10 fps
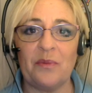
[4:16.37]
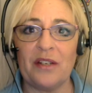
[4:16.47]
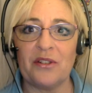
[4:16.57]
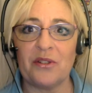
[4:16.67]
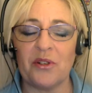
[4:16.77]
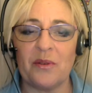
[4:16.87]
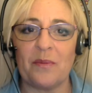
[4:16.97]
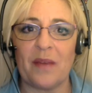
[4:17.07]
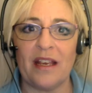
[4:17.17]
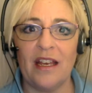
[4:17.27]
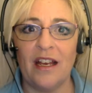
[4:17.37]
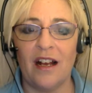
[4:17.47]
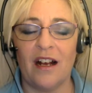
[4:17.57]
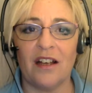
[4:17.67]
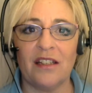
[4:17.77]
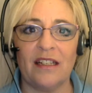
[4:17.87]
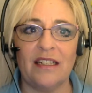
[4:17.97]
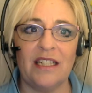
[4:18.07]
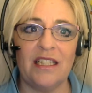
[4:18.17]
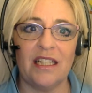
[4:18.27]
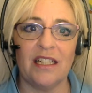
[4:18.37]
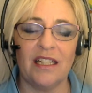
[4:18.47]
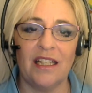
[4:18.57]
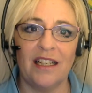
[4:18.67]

make sure that my online teaching